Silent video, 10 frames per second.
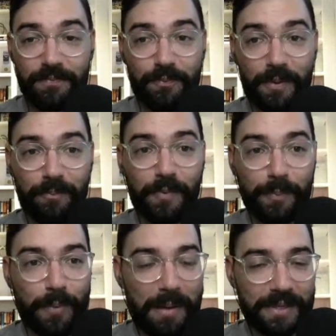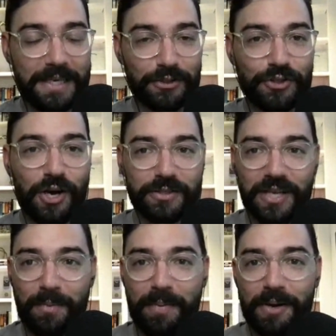We we probably need to talk to
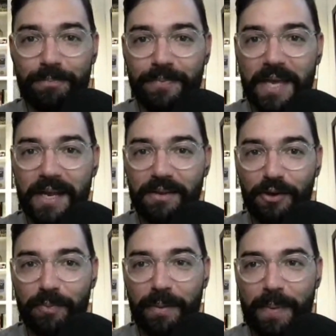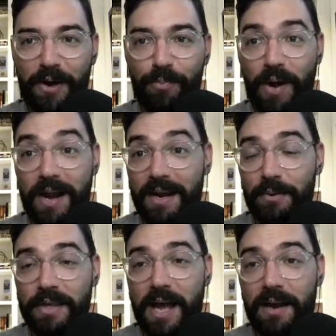him about getting a little bit better branding
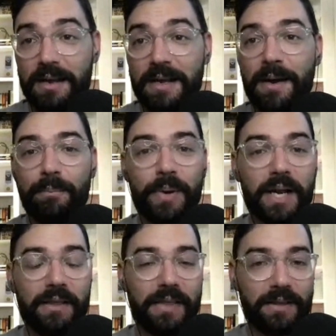with that but